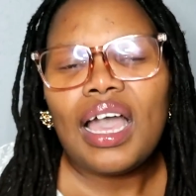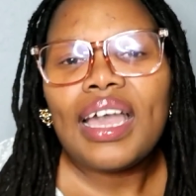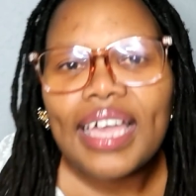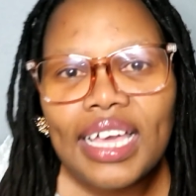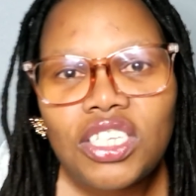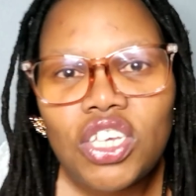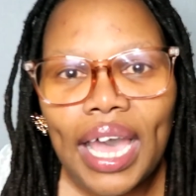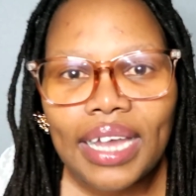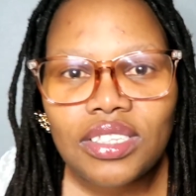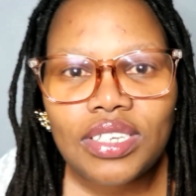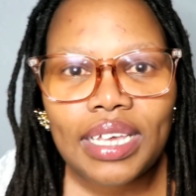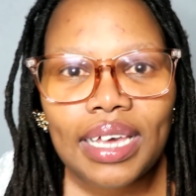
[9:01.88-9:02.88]
Get your
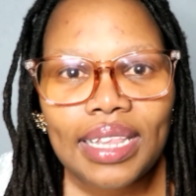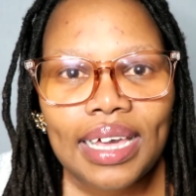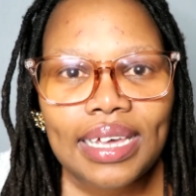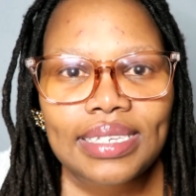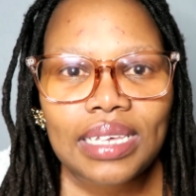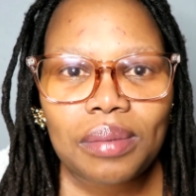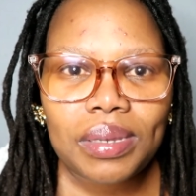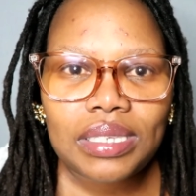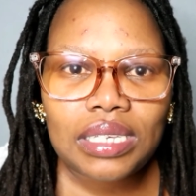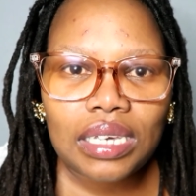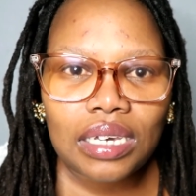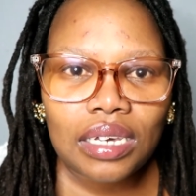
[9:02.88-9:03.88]
act together,
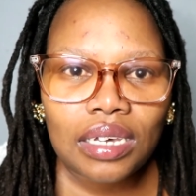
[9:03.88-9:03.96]
SABC.